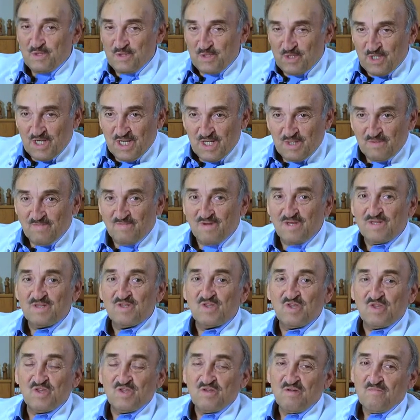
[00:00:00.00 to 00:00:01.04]

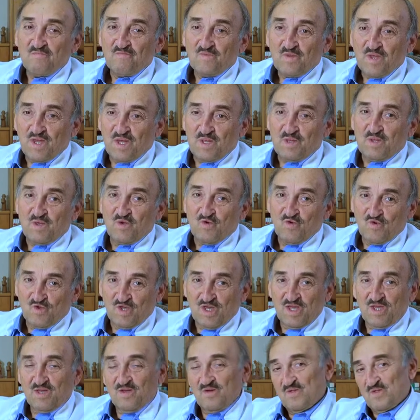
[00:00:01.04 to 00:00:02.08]
treatments, and
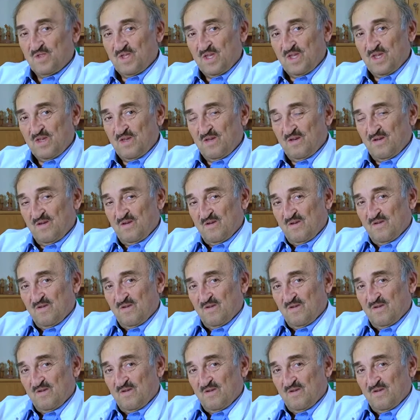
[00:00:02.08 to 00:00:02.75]
using the